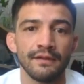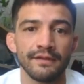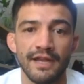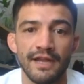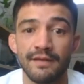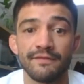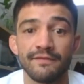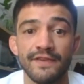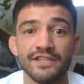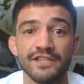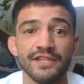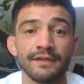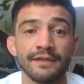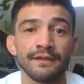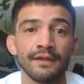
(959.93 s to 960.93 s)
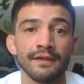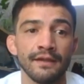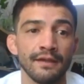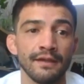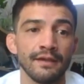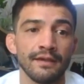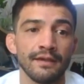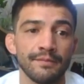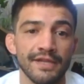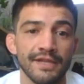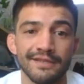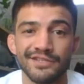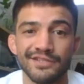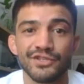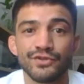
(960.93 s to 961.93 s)
that I'm facing.
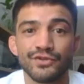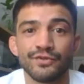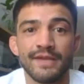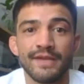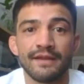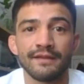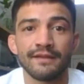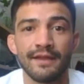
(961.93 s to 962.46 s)
Because it's true, man.